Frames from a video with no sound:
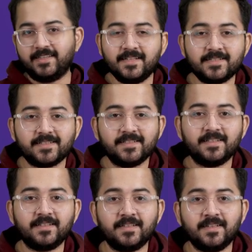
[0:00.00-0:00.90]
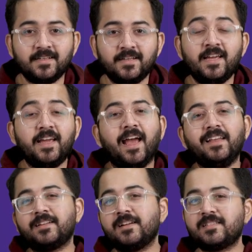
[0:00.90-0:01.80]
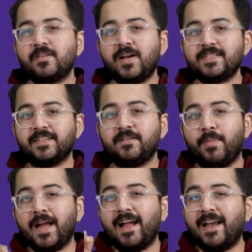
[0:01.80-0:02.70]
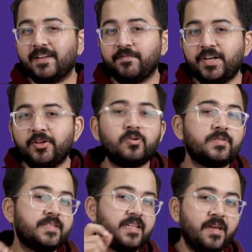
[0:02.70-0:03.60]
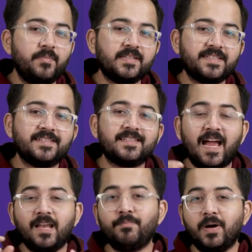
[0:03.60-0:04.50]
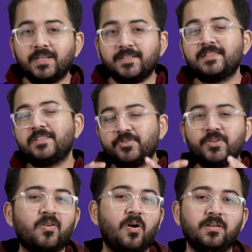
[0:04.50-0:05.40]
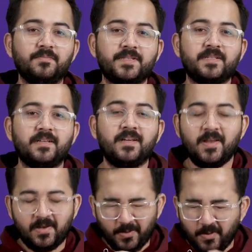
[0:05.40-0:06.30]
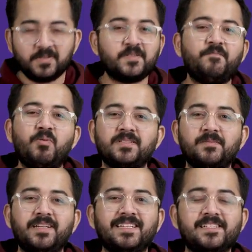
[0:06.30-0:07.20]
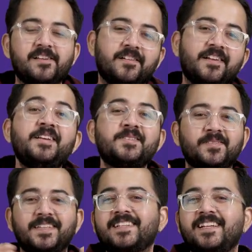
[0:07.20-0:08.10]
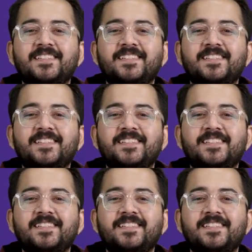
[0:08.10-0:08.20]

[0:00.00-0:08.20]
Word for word: this and customize it by adding videos, images and buttons to columns. Lots of possibilities here. So let's get